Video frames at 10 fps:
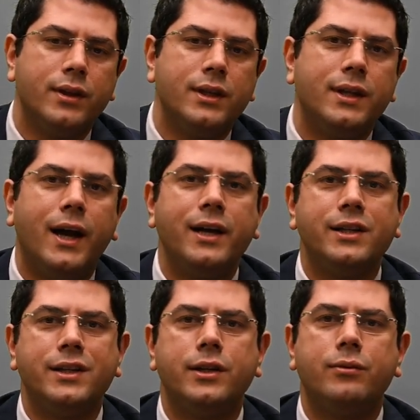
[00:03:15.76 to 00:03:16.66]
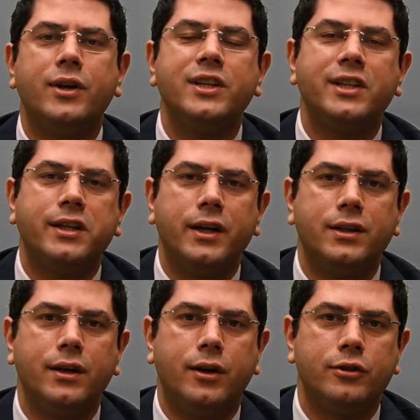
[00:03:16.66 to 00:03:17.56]
The dye is going to run
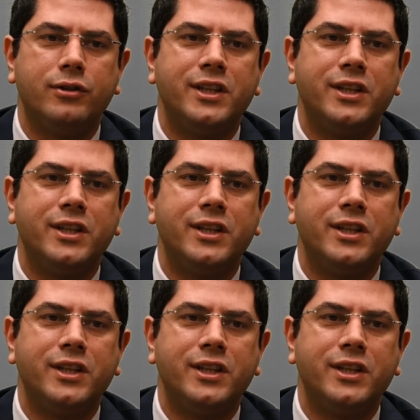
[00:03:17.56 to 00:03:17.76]
inside the artery.